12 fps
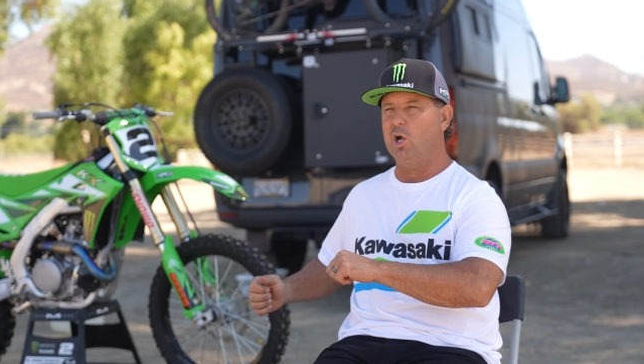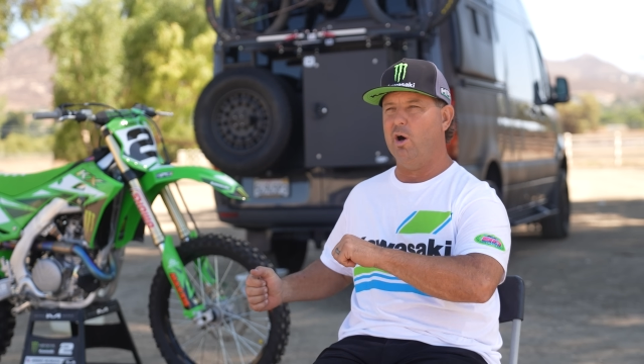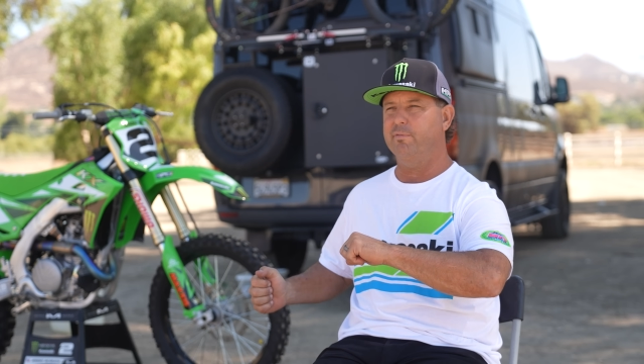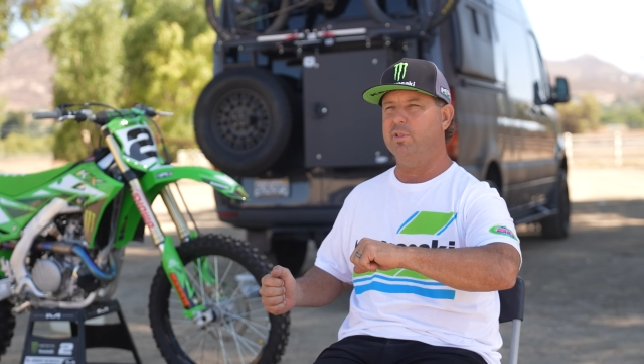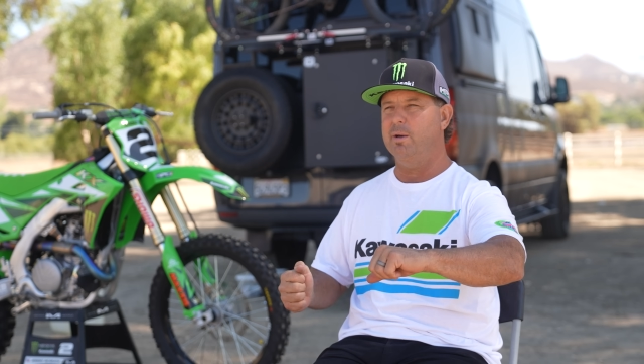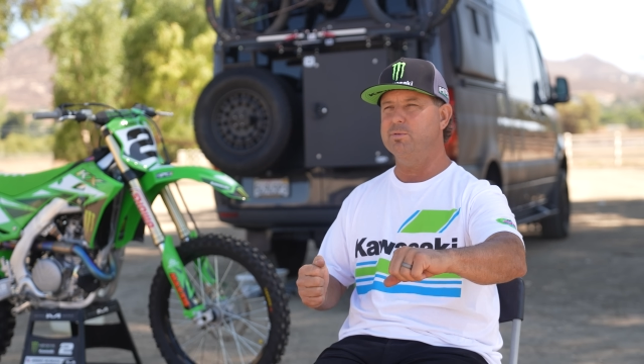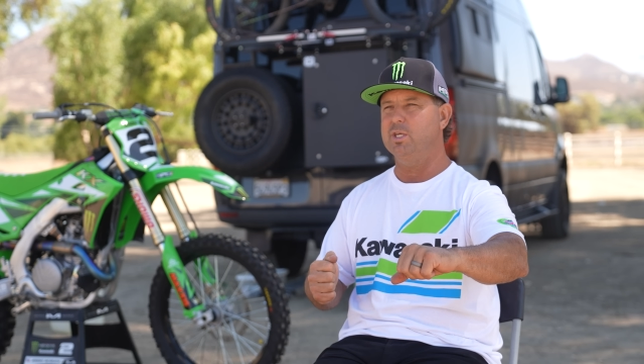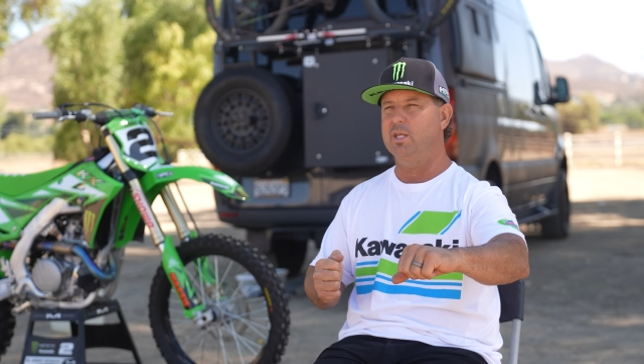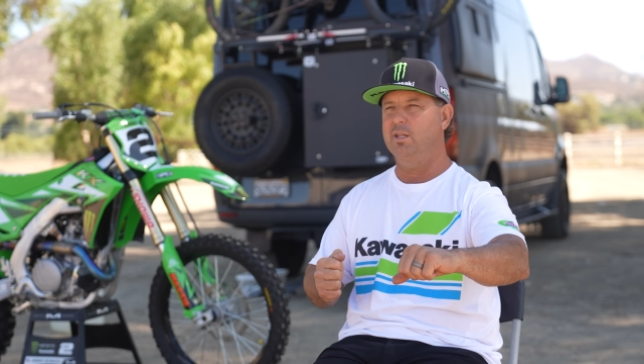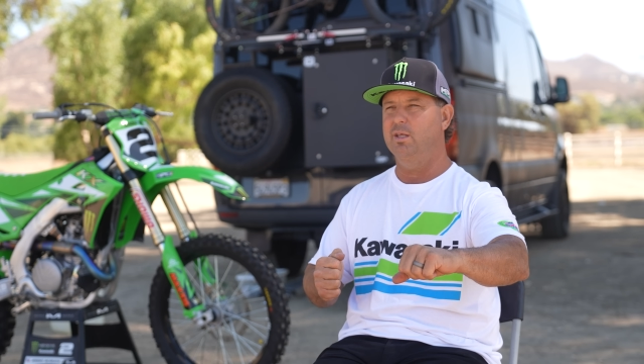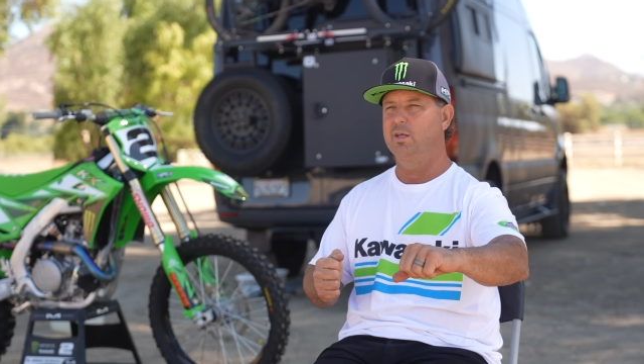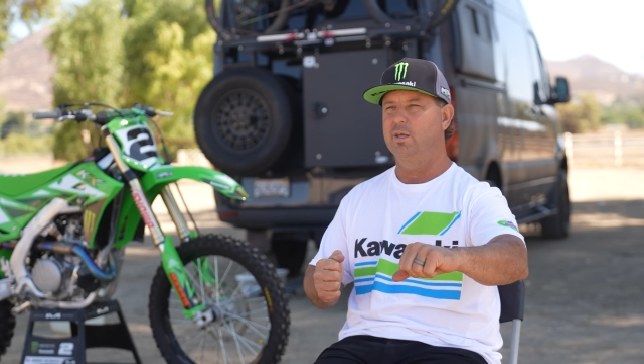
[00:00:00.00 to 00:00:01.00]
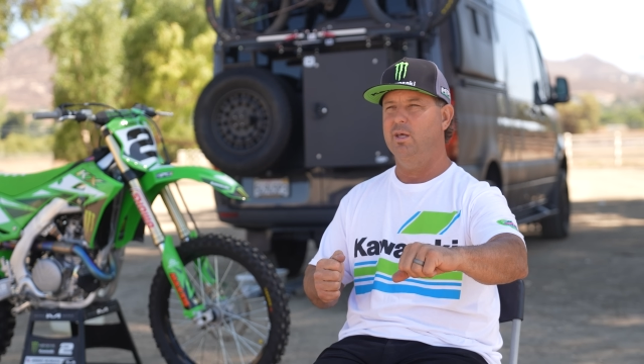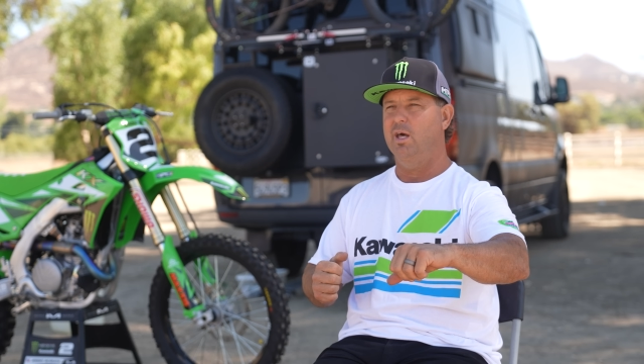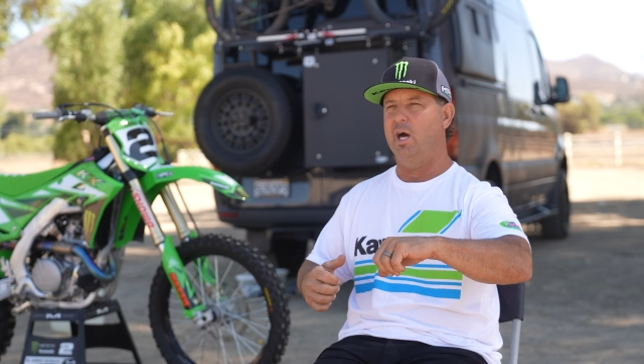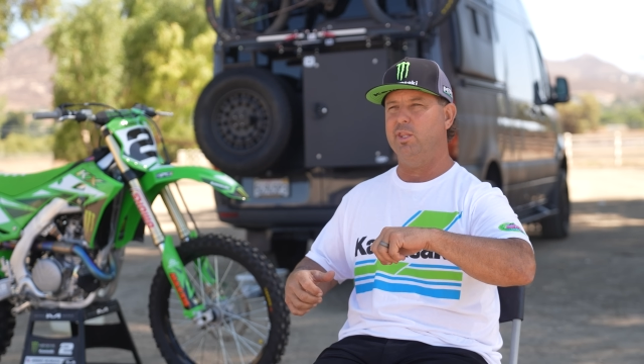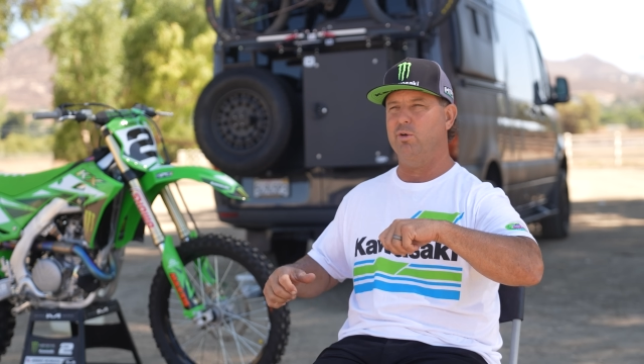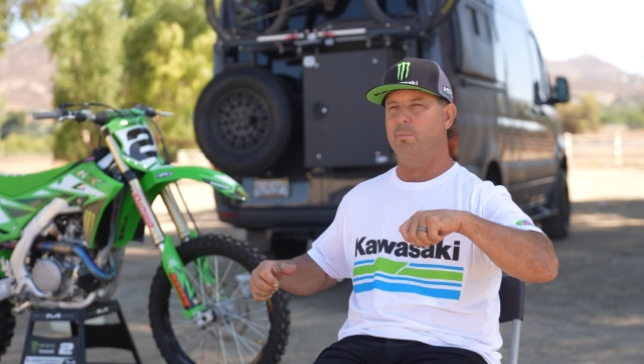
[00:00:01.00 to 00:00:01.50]
golf clubs in,
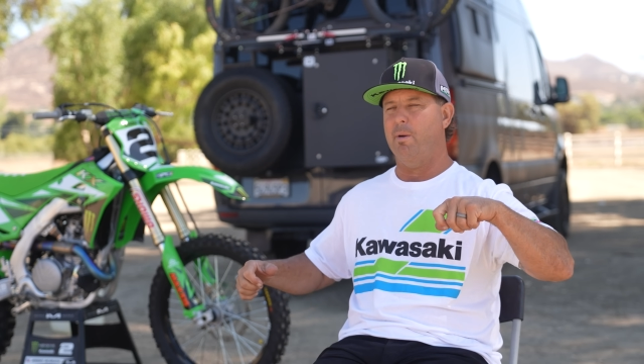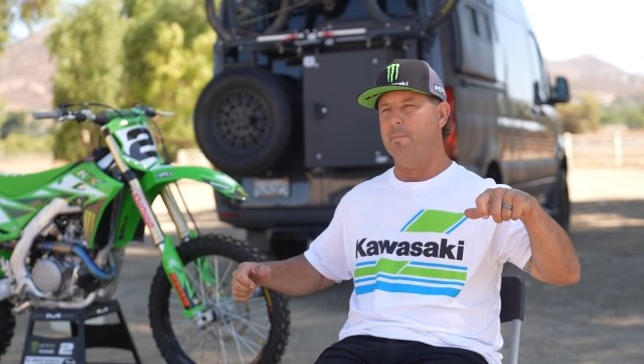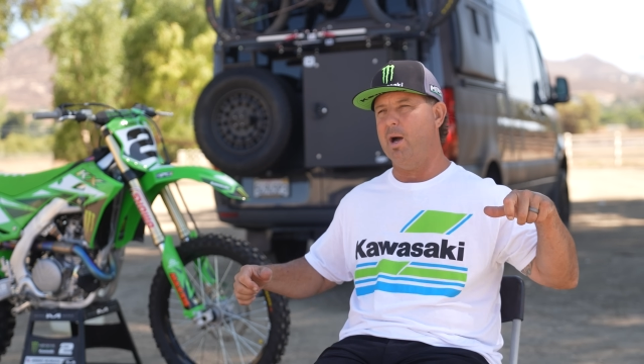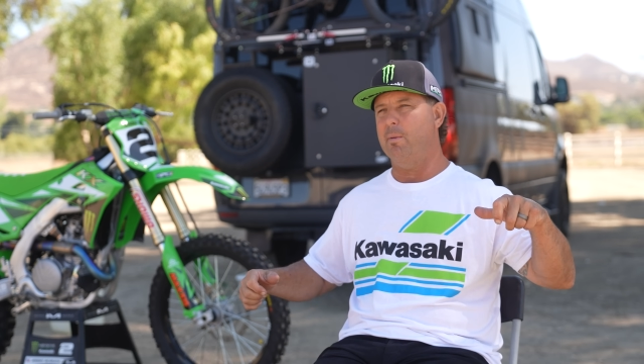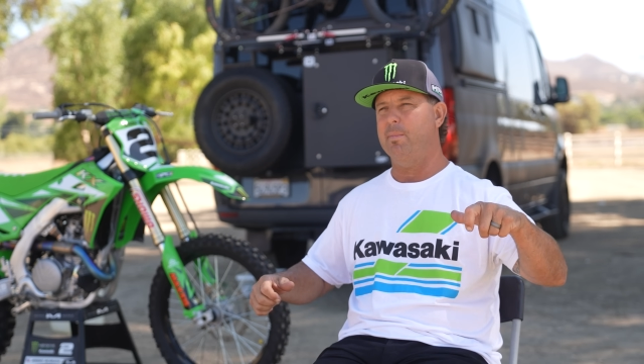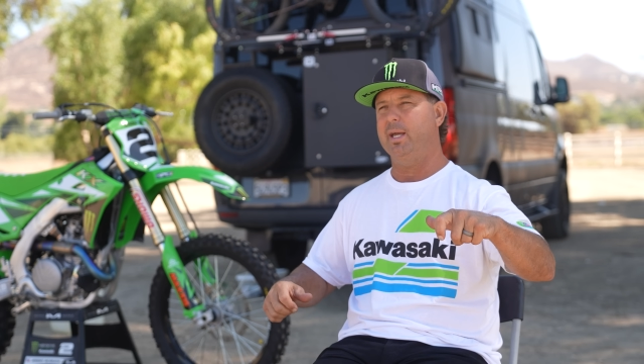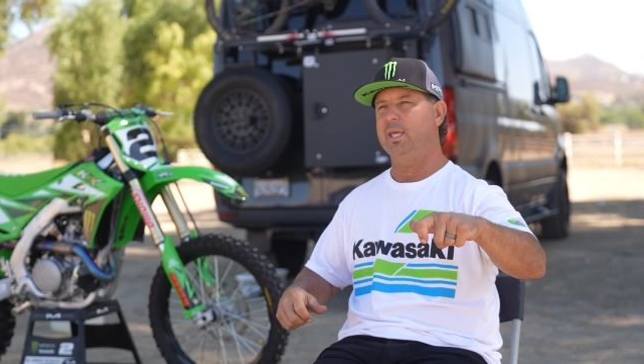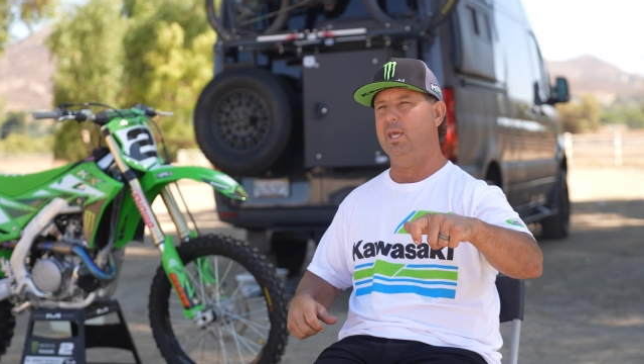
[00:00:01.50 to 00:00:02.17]
I throw my mountain bike